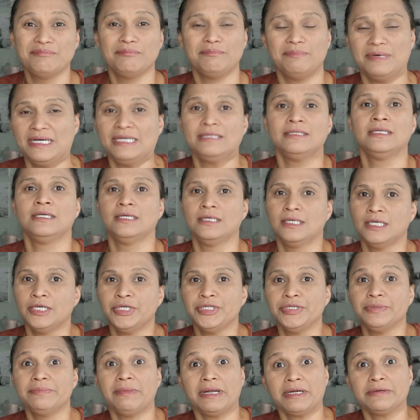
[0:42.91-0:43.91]
But
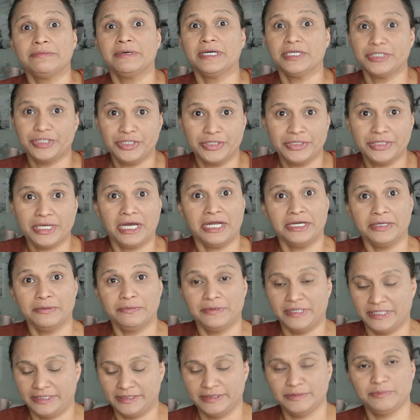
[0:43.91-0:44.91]
no matter what, she kind of
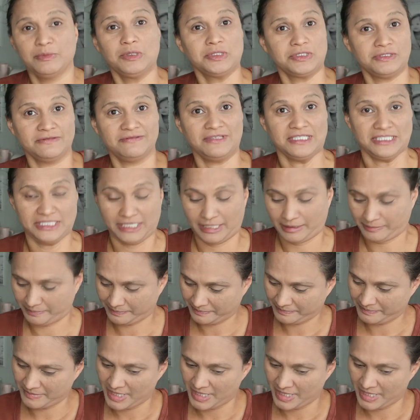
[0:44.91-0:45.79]
wins most of the time.